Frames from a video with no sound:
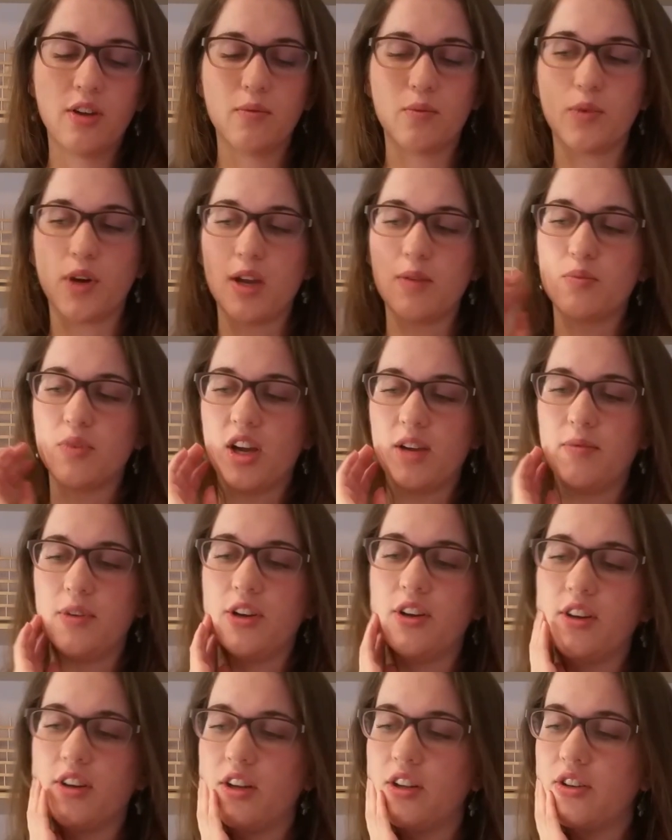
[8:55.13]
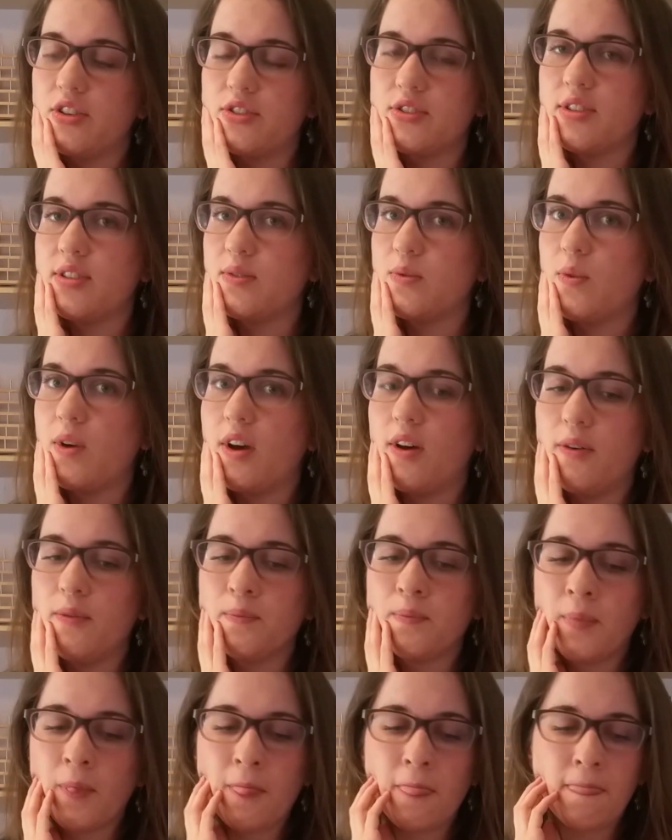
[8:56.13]
bright primary colors as well.
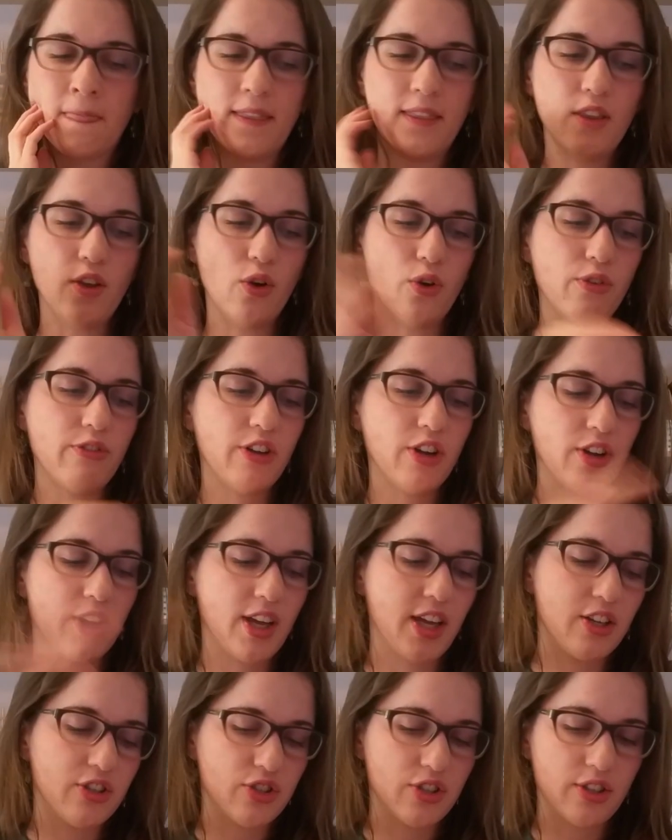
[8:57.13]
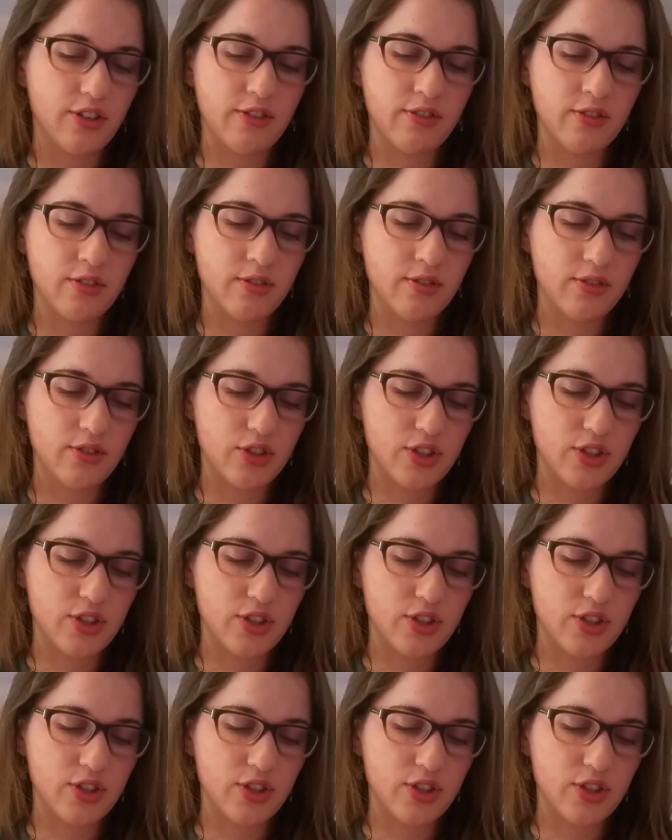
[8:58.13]
No variegation,